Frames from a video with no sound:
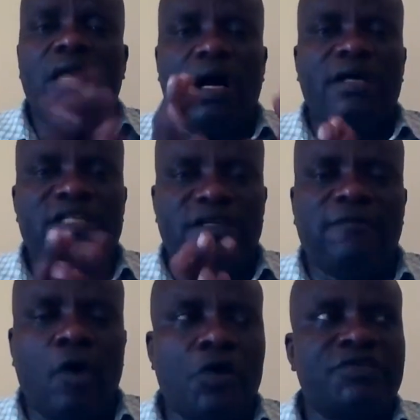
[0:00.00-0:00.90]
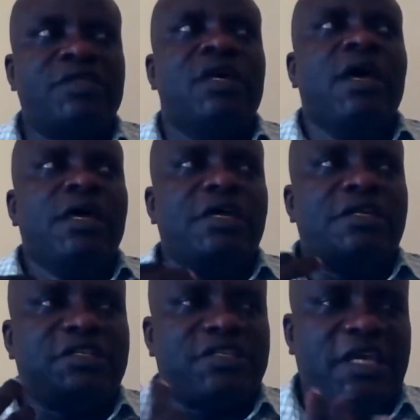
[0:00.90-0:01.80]
active voice,
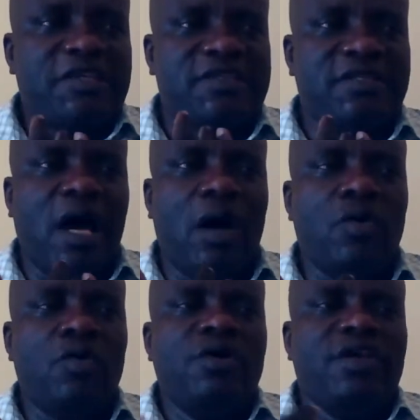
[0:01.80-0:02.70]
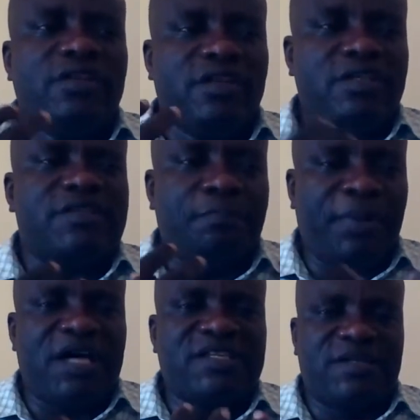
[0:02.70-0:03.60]
it takes now its
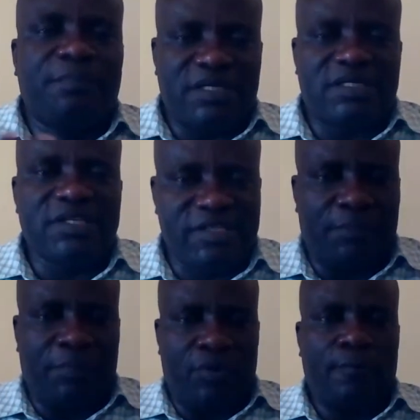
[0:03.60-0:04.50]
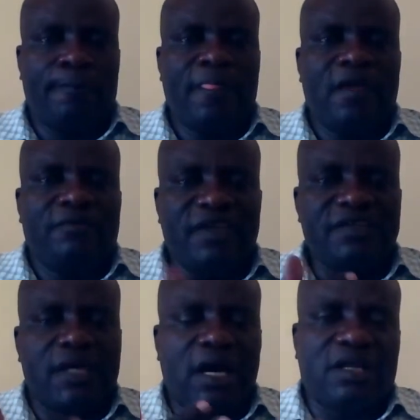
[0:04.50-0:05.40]
past participle.
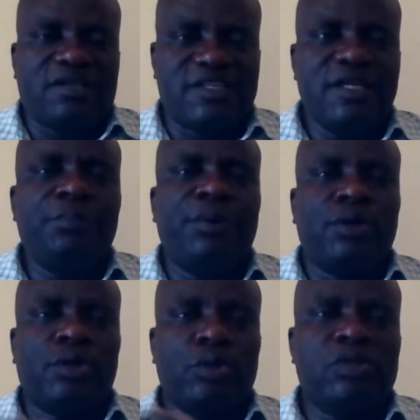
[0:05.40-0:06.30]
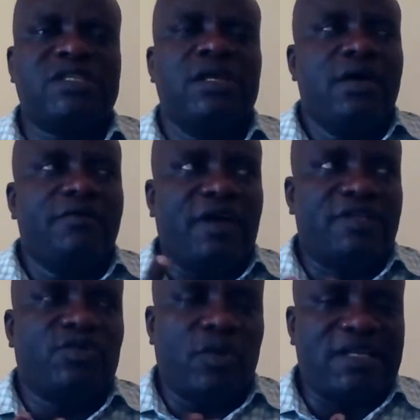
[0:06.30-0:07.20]
These are simple rules
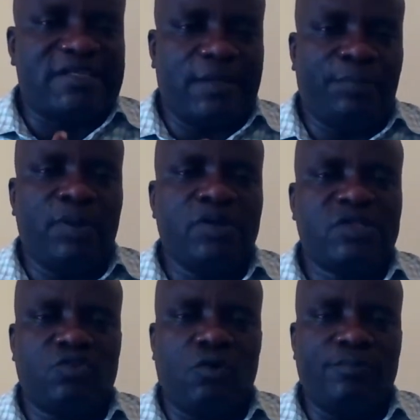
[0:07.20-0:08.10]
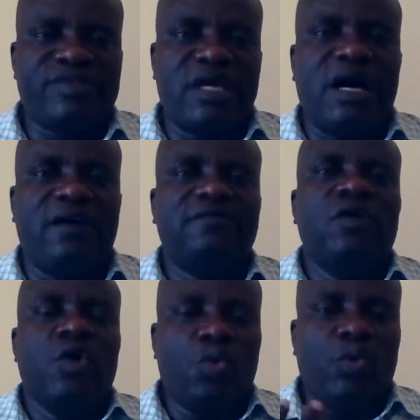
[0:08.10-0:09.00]
that you are supposed to observe
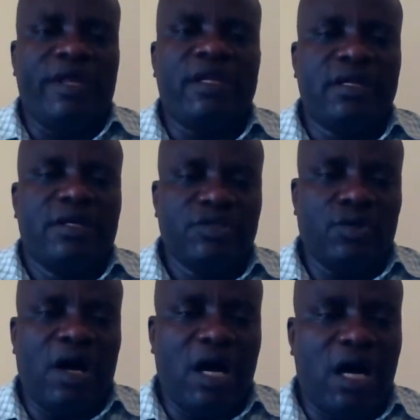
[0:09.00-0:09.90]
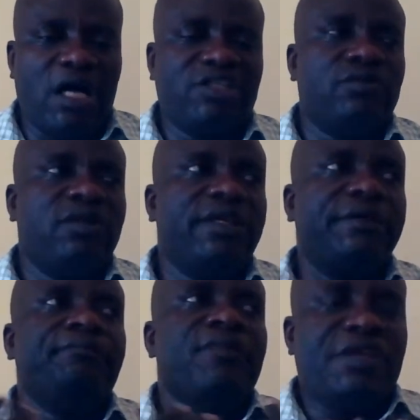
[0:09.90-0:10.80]
when you are
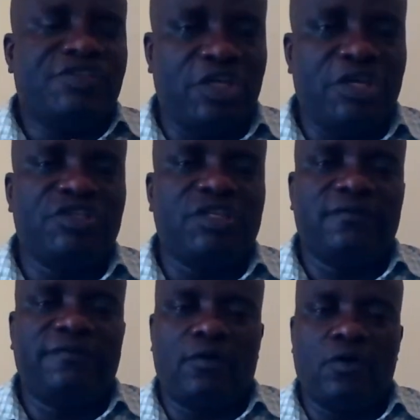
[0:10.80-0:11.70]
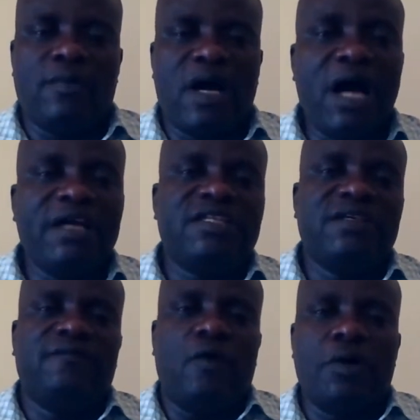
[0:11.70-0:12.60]
actually changing from
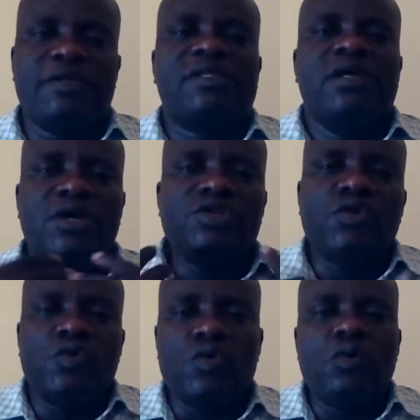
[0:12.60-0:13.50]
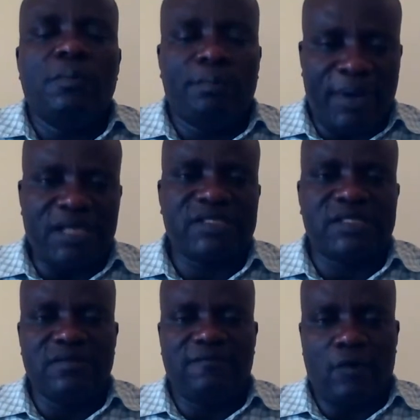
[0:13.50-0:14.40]
active voice to
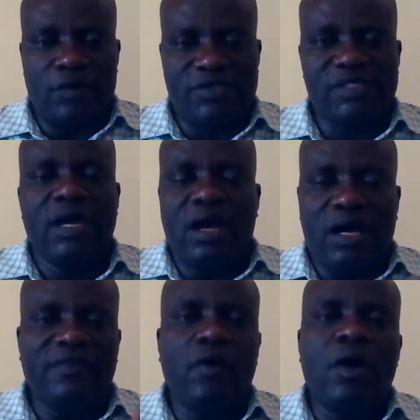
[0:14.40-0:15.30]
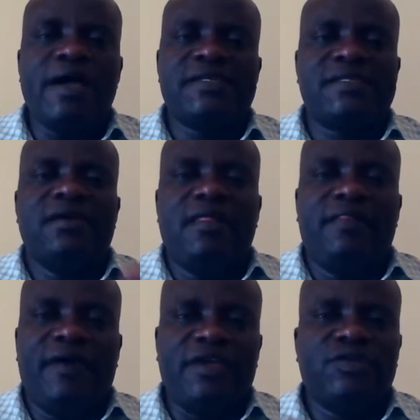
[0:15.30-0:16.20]
passive voice. Otherwise,
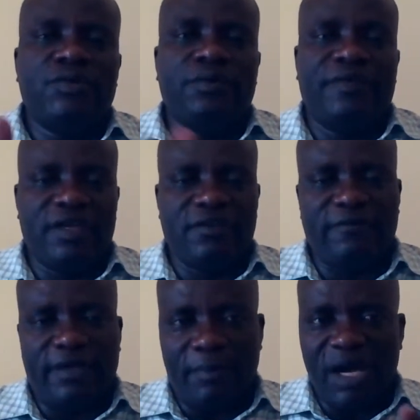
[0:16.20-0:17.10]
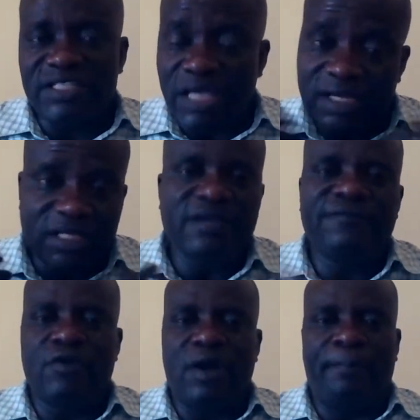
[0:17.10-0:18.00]
thank you very much. And
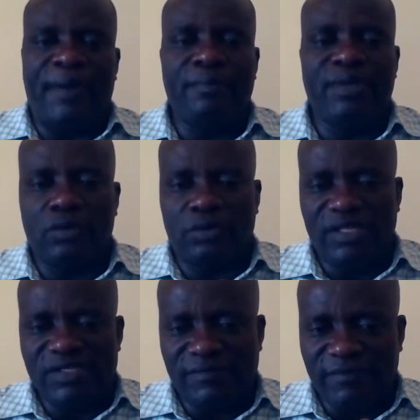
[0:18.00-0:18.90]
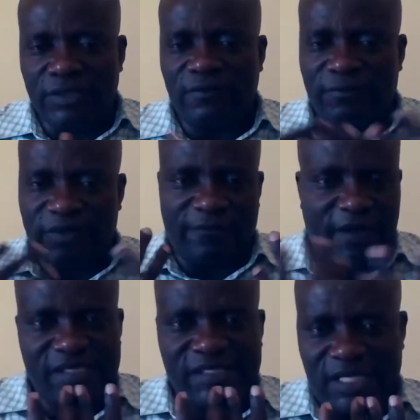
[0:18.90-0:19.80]
if you are pumping on this video for the
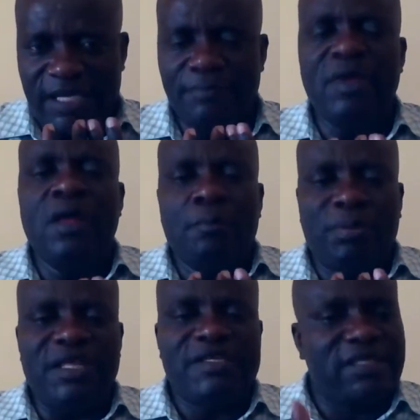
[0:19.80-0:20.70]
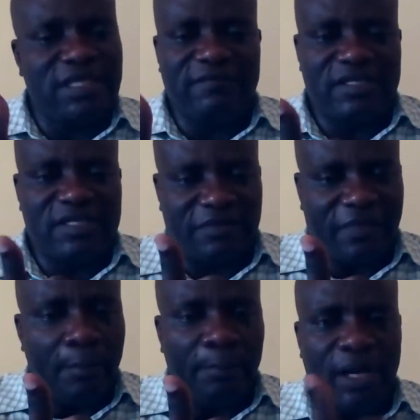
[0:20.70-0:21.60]
first time, please give it a
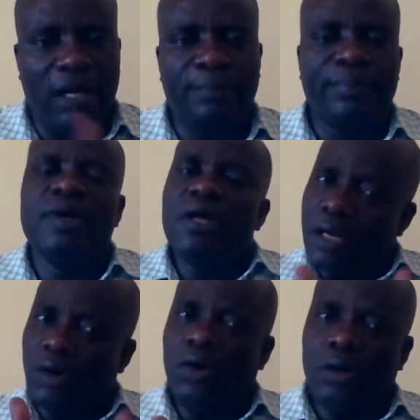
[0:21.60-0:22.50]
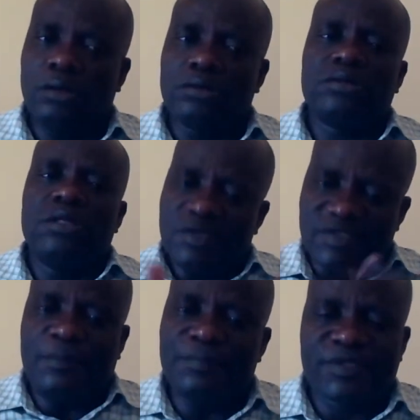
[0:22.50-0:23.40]
thumb up and
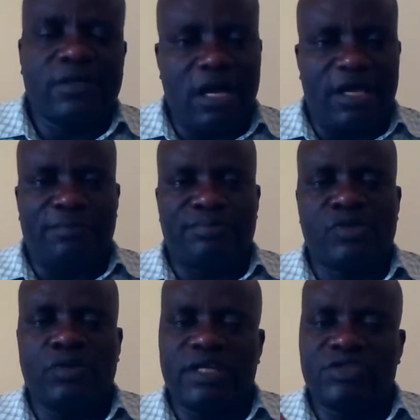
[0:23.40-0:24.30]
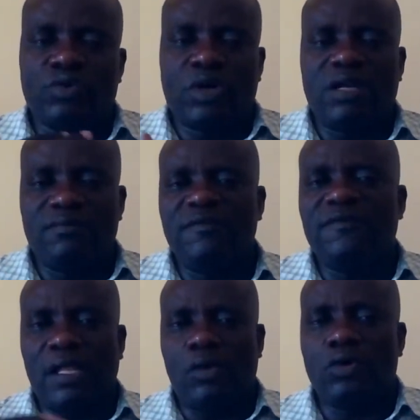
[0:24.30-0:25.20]
subscribe so that you can move
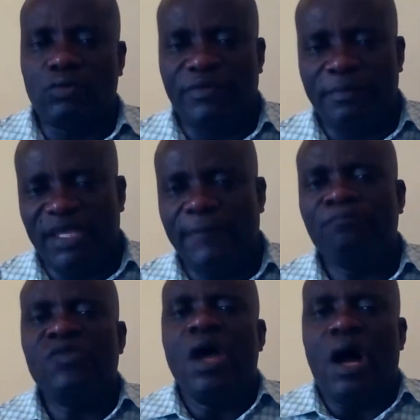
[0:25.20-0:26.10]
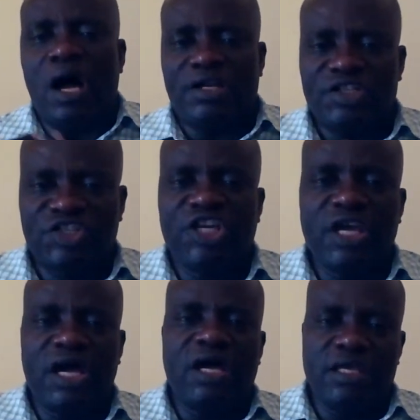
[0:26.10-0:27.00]
along with me and
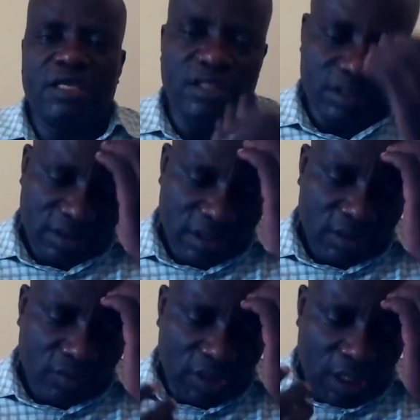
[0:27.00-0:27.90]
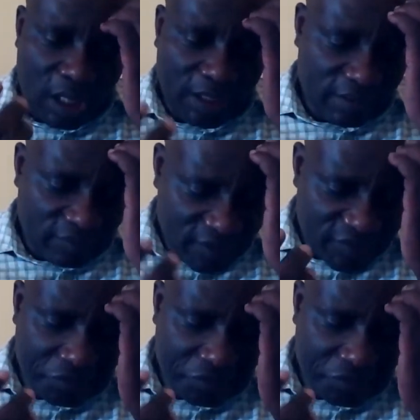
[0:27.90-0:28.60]
share in this